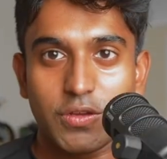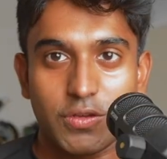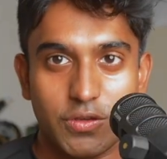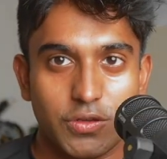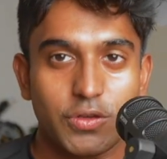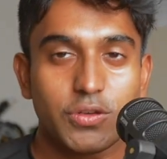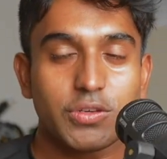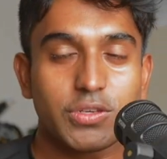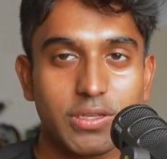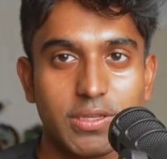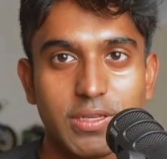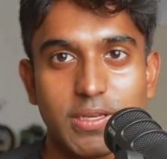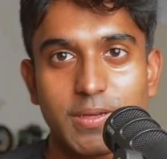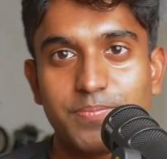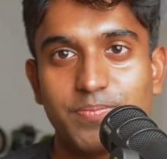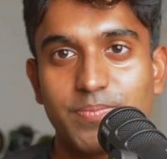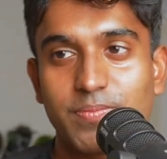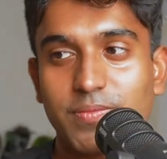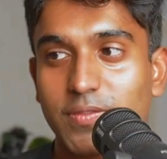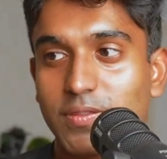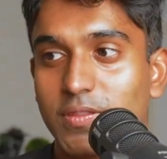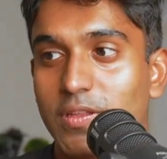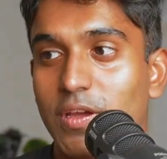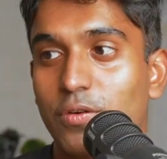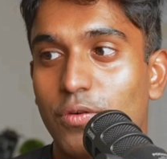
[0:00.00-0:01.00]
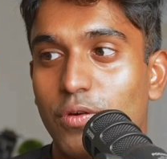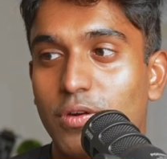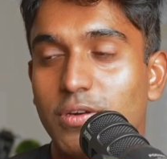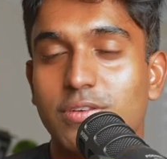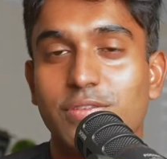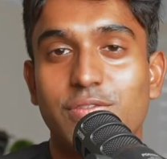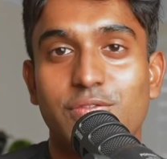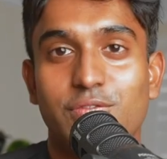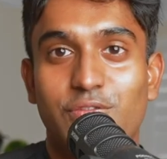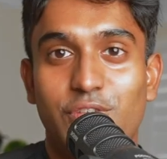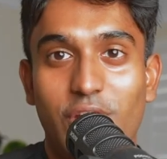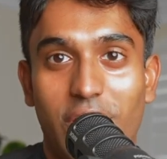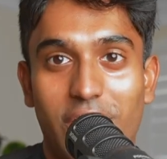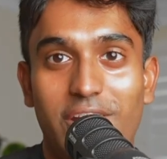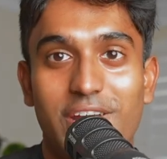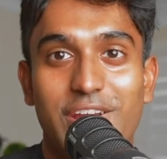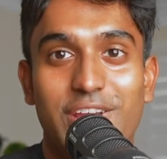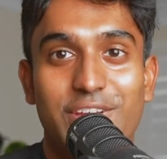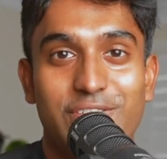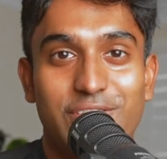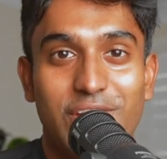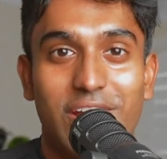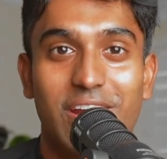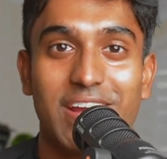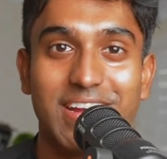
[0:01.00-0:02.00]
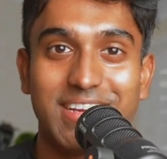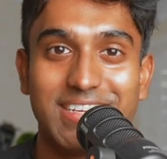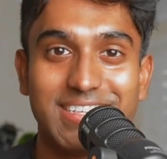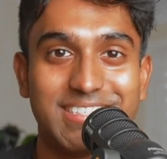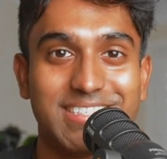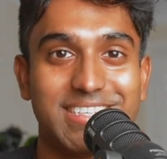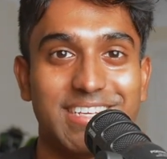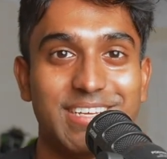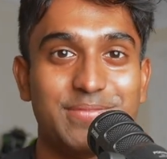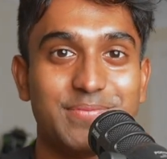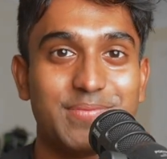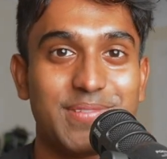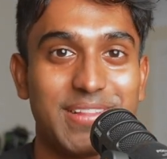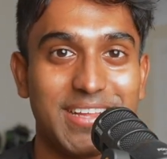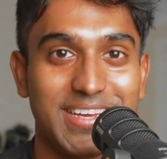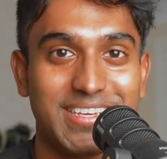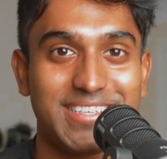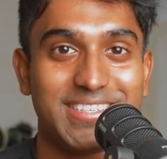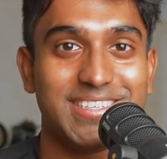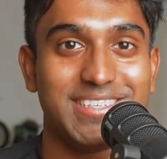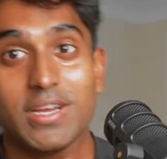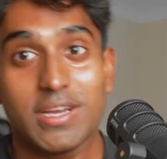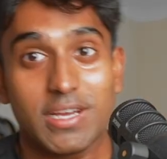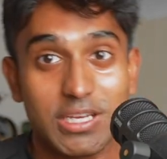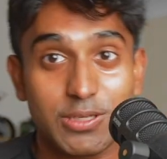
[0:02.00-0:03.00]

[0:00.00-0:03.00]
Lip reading: Usually they're on very, very steep places.